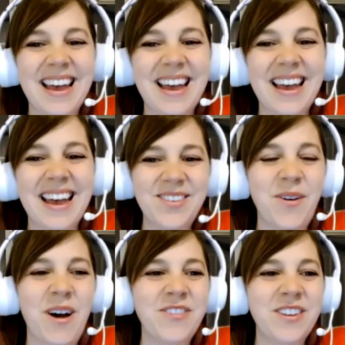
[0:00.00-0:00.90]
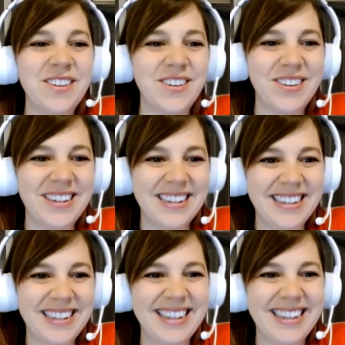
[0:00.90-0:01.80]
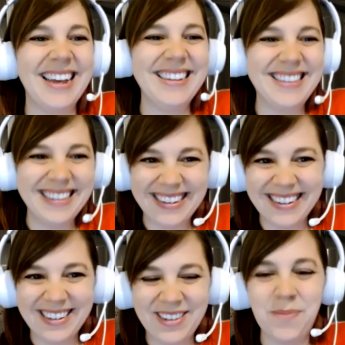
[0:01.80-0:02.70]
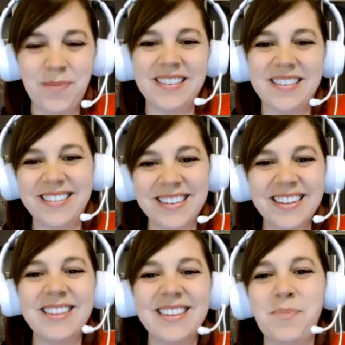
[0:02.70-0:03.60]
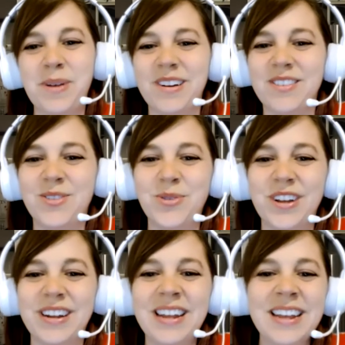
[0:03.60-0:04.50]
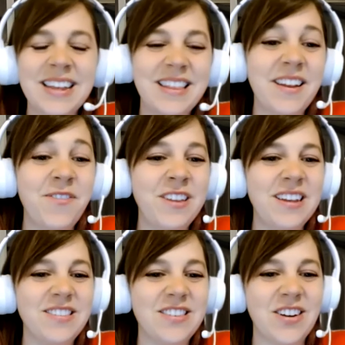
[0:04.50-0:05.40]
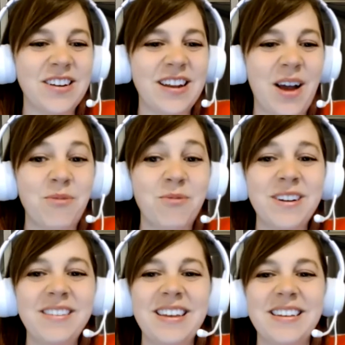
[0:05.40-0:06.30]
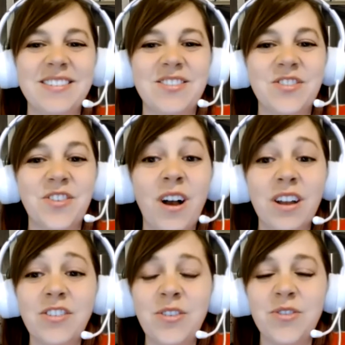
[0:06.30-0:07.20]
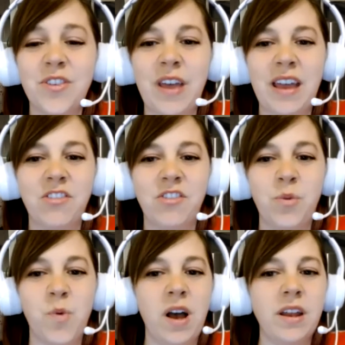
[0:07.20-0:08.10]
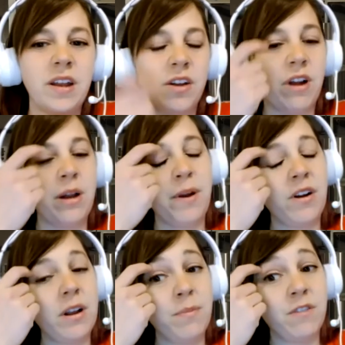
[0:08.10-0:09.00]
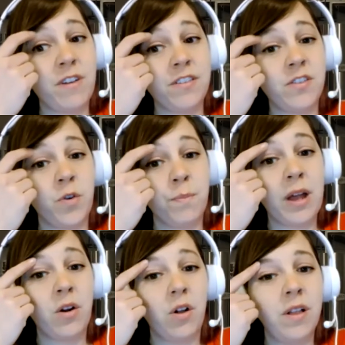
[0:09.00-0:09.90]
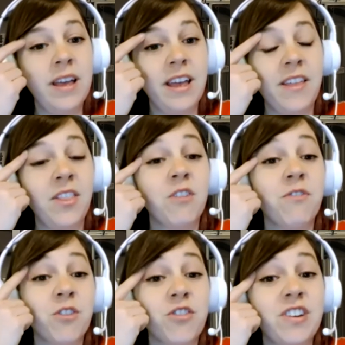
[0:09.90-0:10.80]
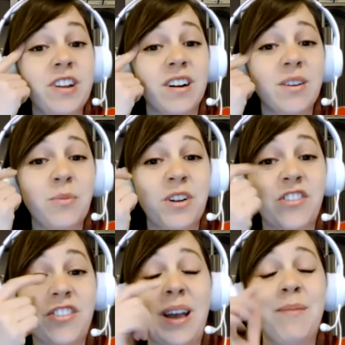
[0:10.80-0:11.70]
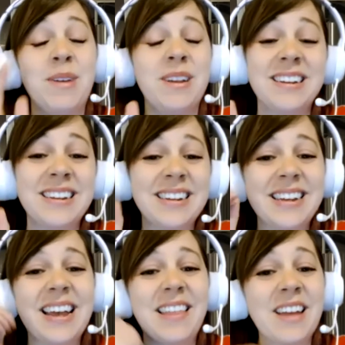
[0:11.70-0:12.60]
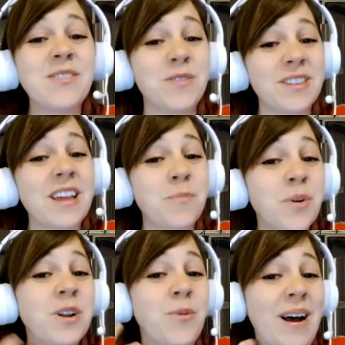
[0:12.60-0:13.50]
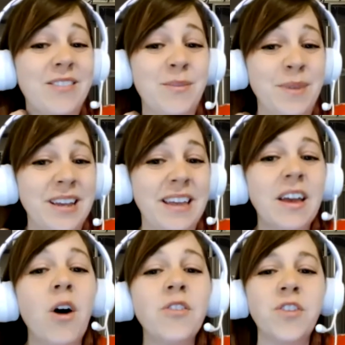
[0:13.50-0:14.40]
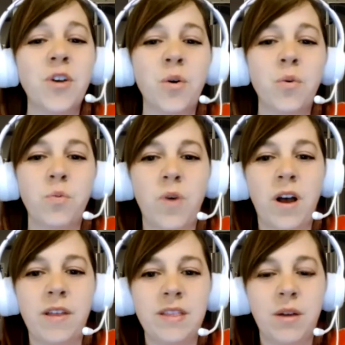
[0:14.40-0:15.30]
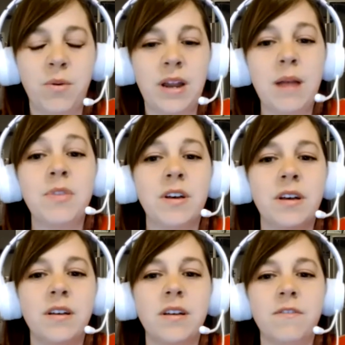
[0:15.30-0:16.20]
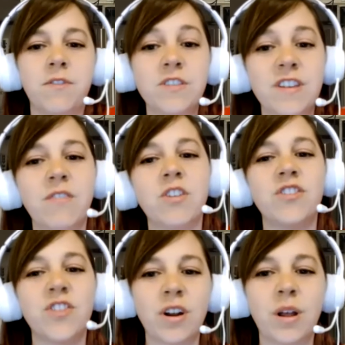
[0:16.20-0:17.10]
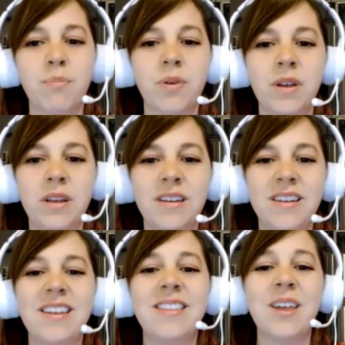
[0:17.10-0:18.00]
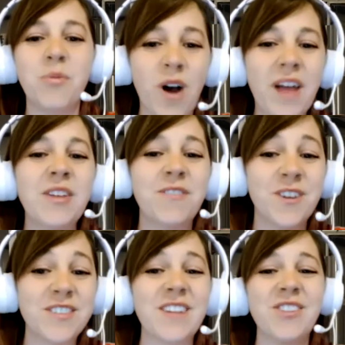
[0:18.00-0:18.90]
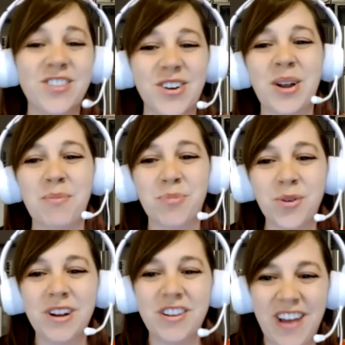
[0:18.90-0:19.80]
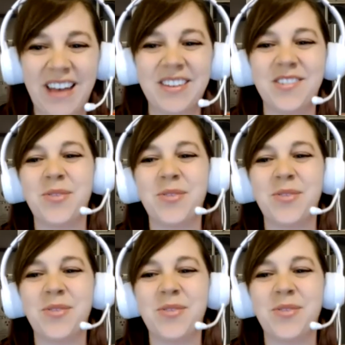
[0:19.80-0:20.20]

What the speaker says: they so often do. Yes, you must. This beer is too good. They definitely started out really strong too. So they actually won a Great American Beer Festival medal in their first year, which I mean, that's pretty wild to me. And they also they were named the first ever startup. They won the first ever startup brewery challenge